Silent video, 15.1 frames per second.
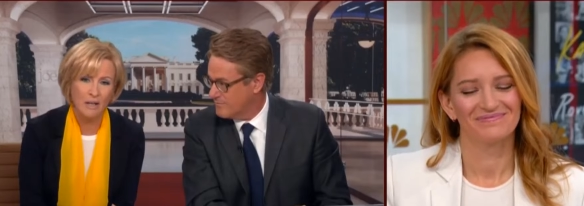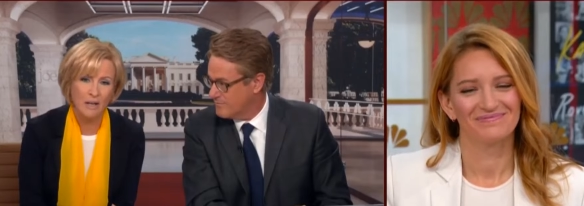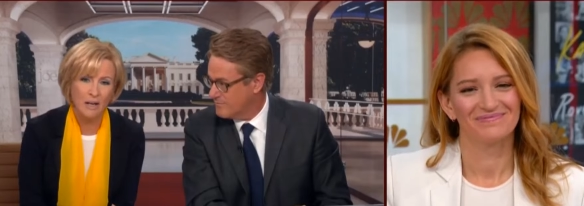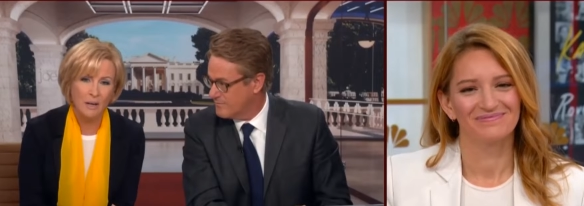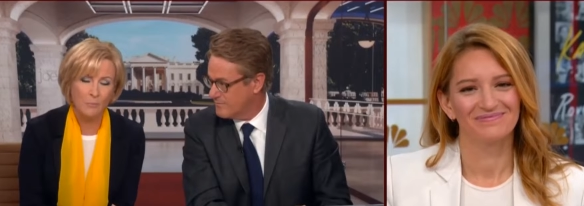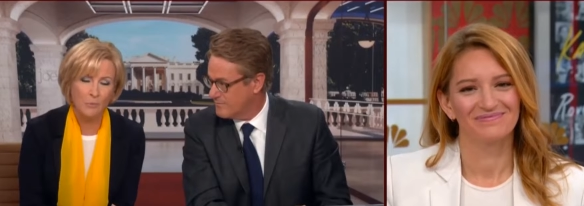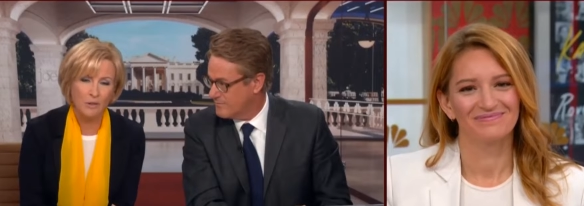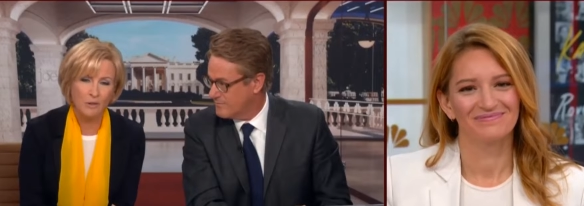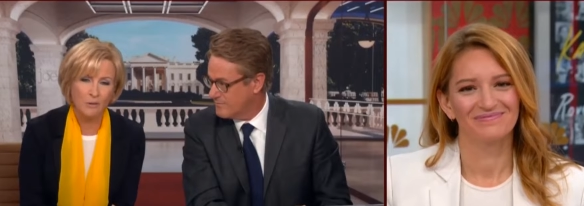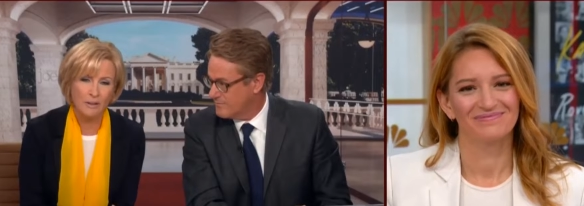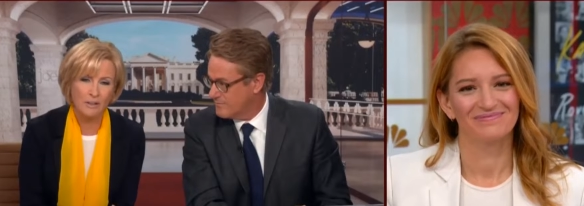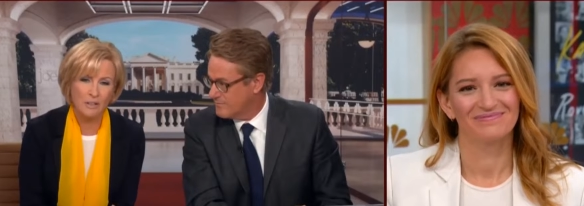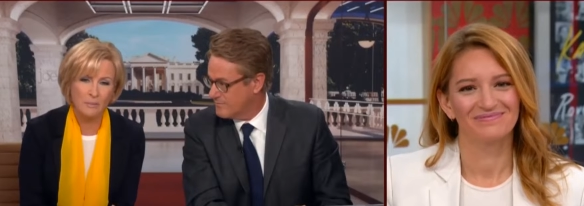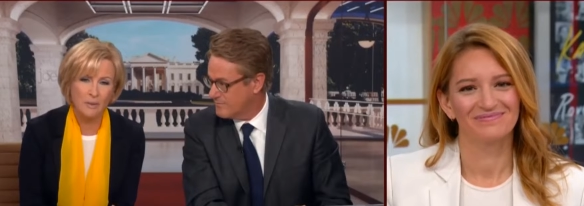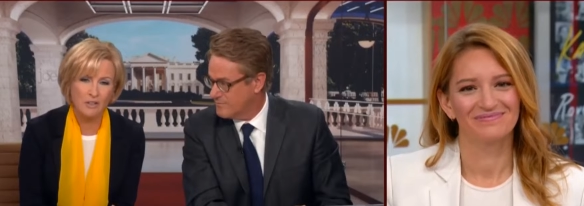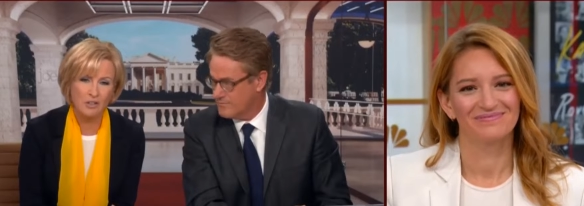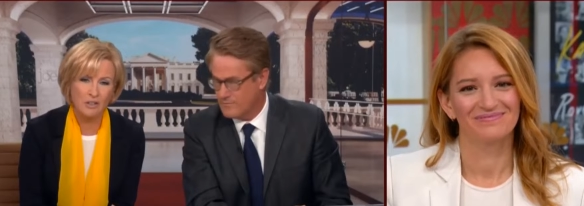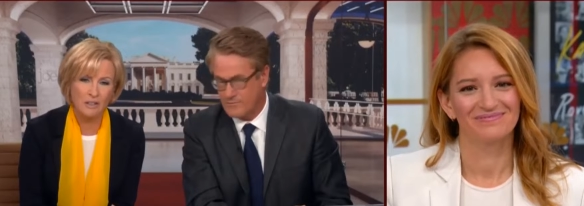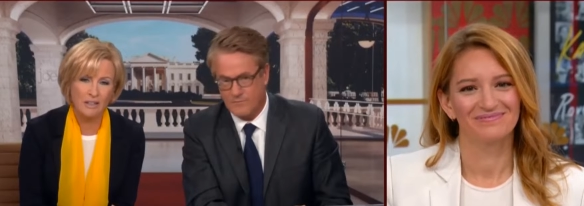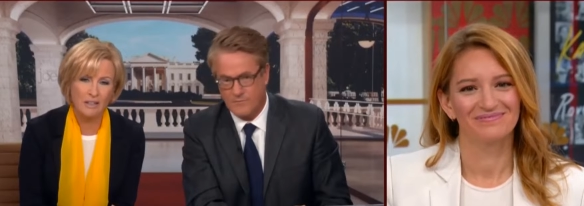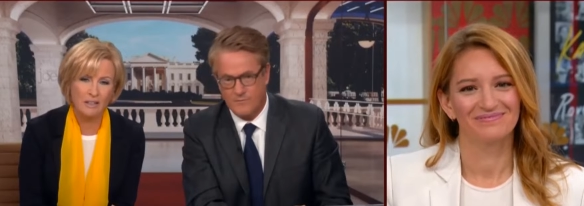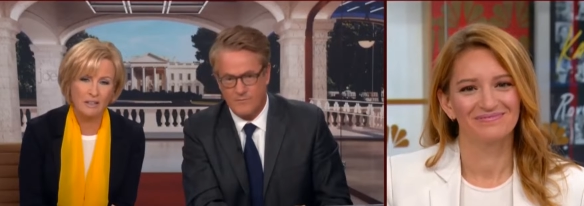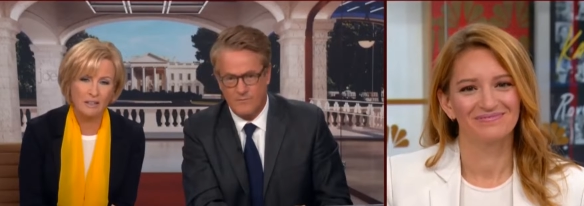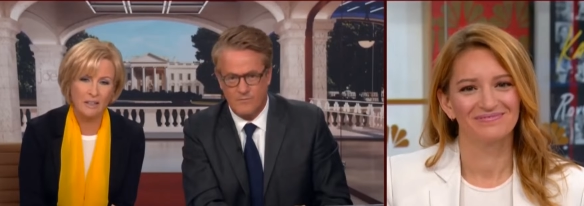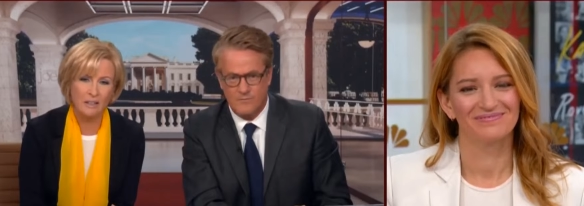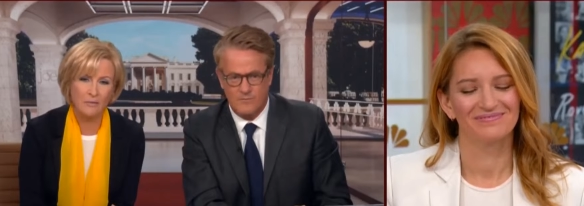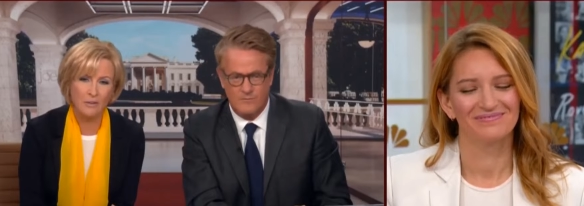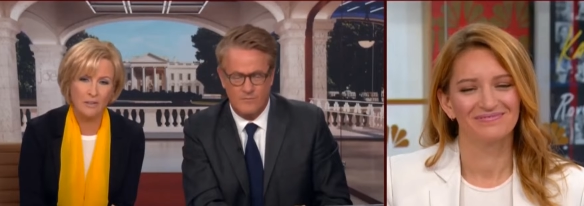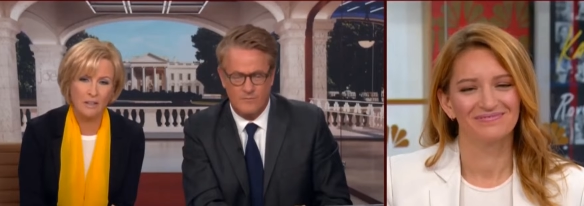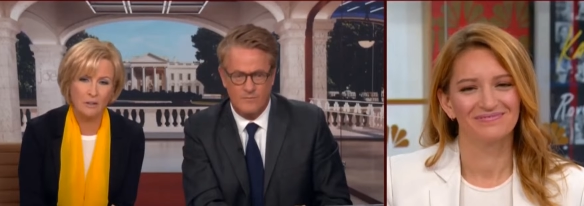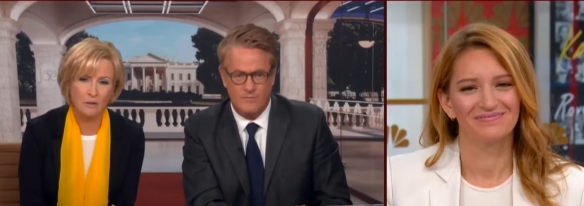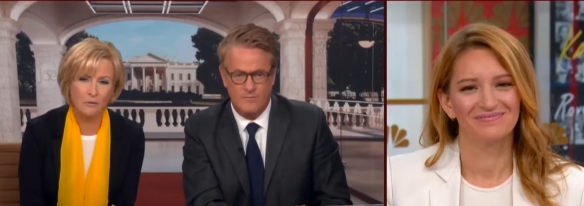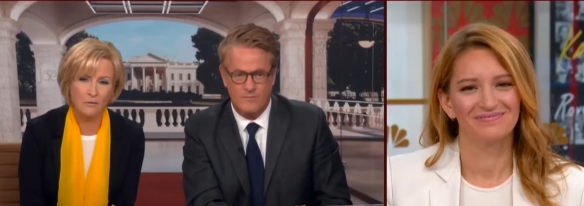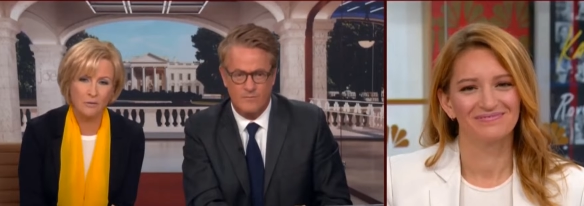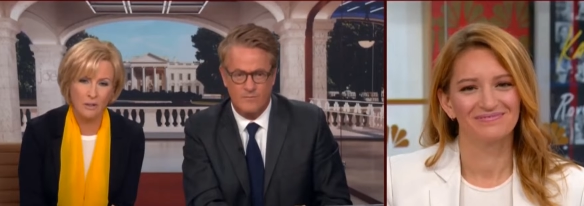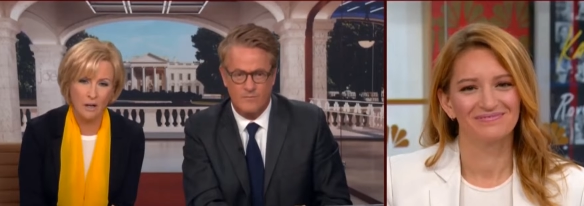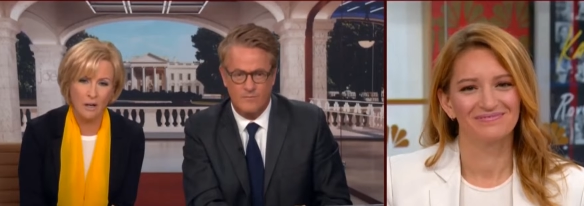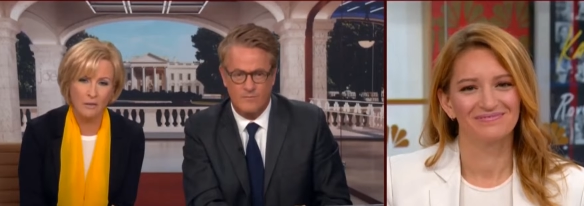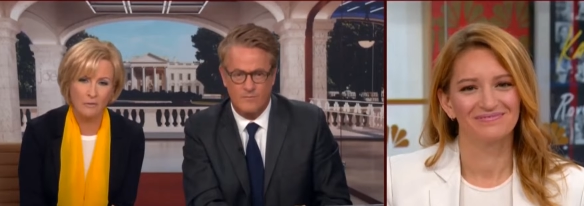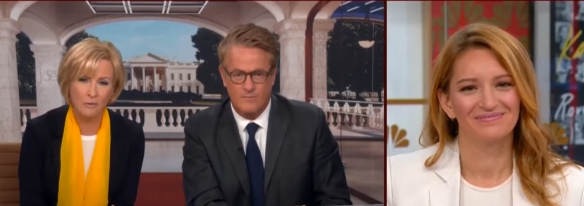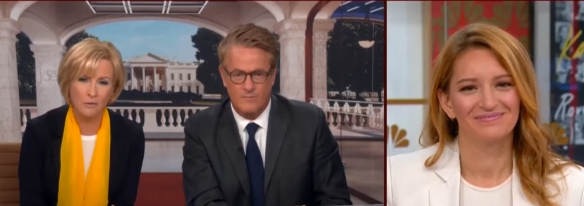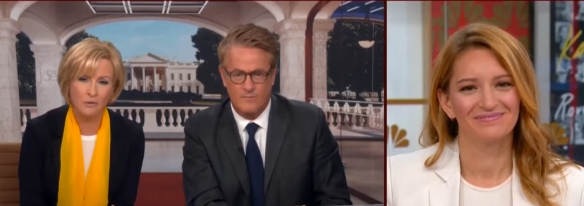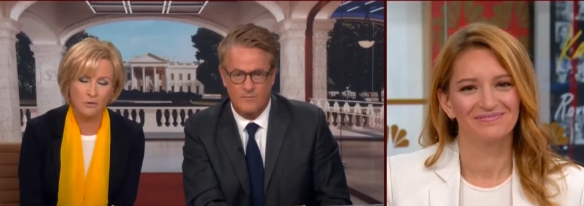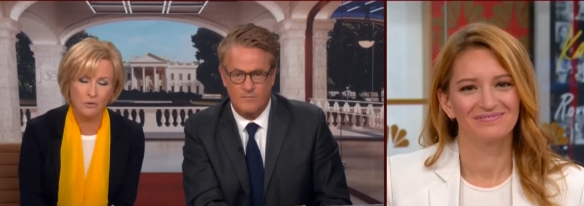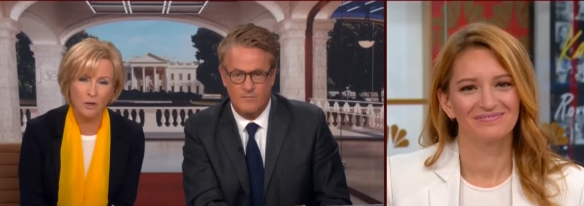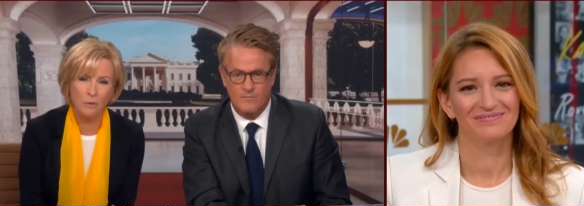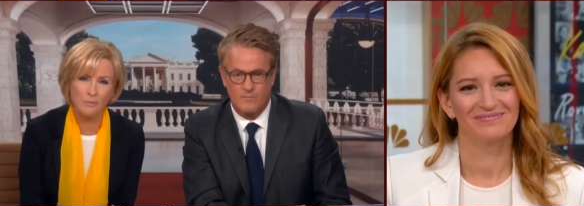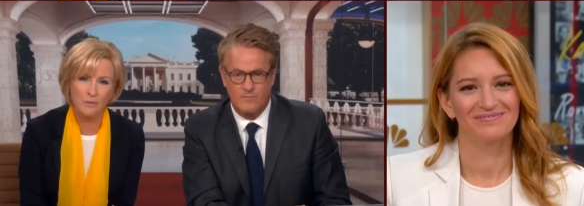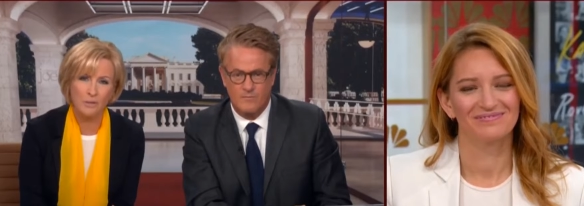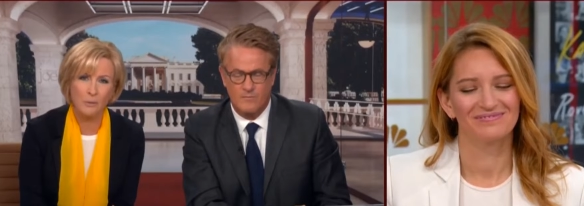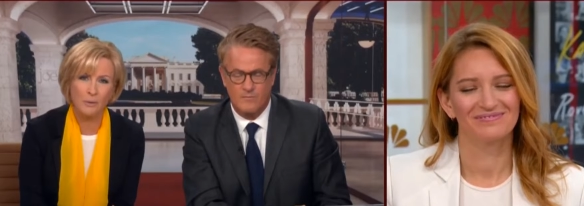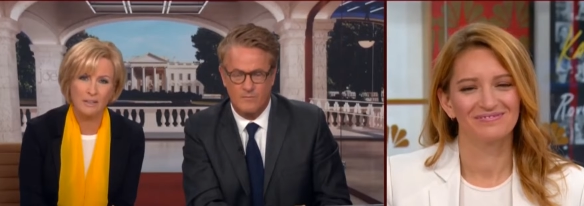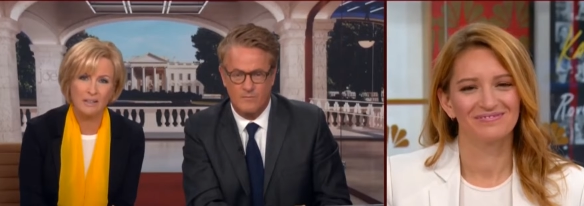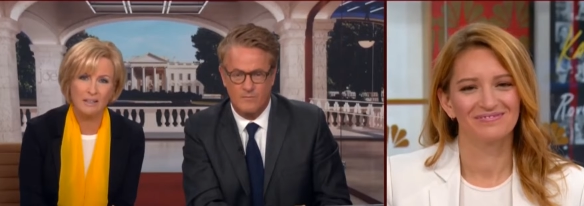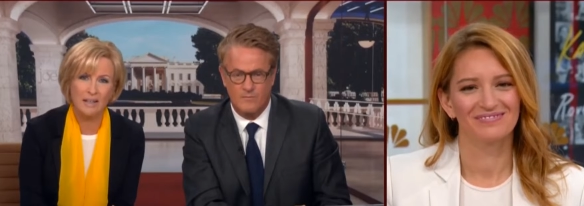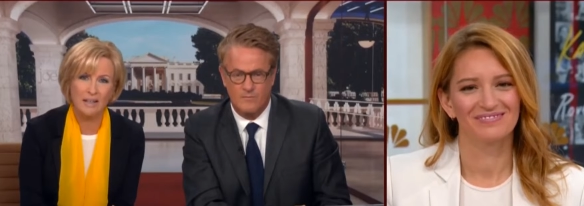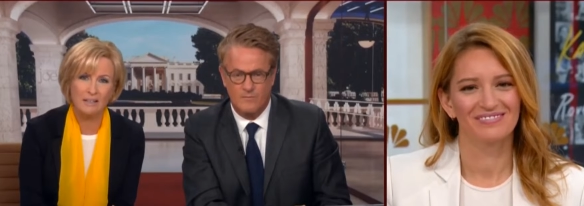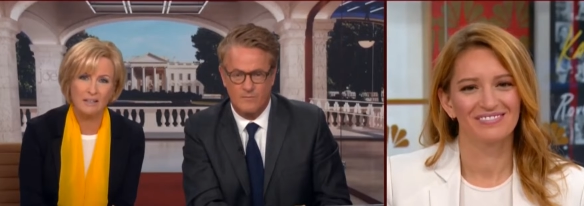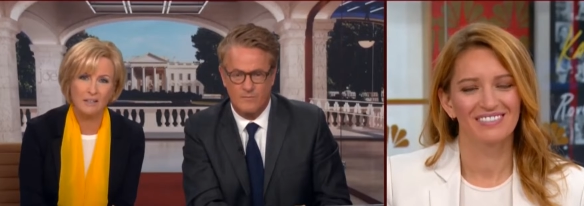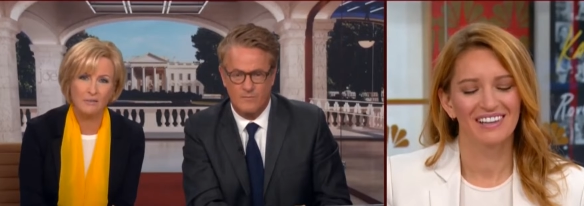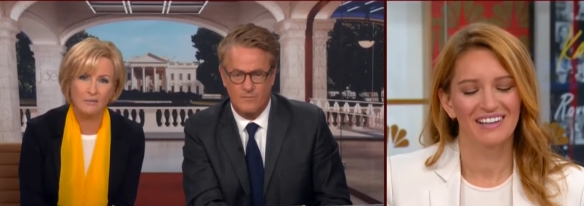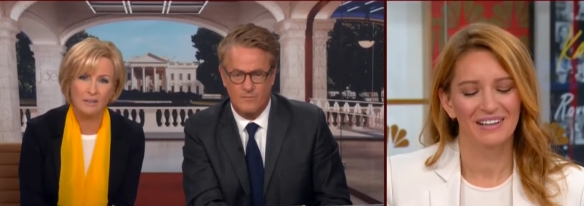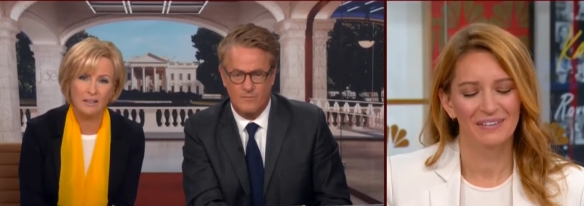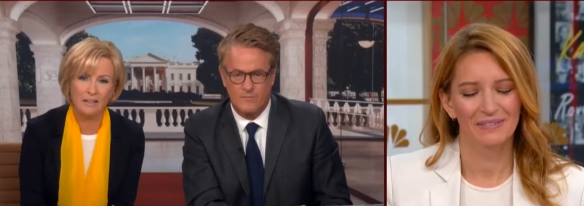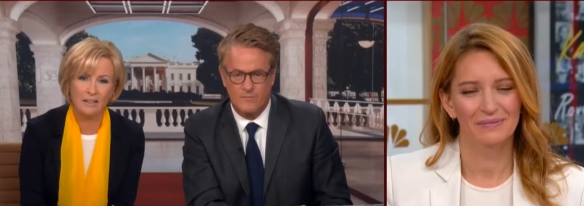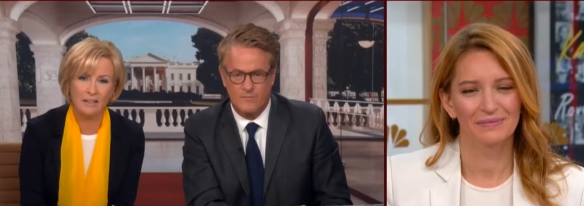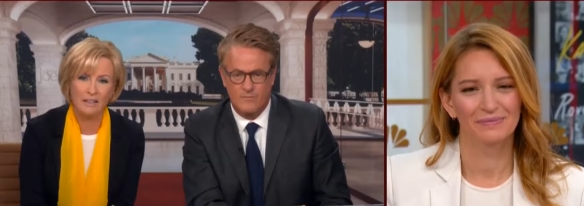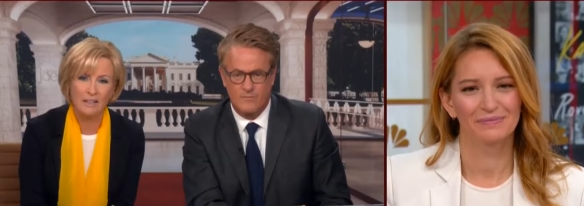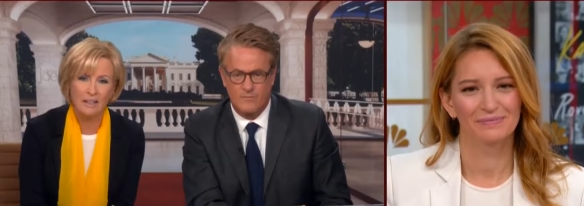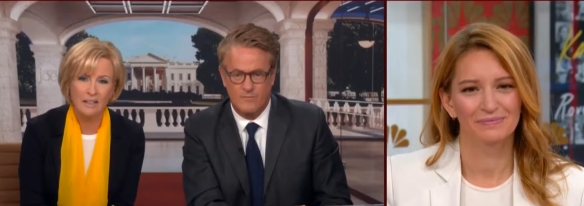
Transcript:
Speaker 1: I'm wondering, especially given that you've covered Trump so extensively,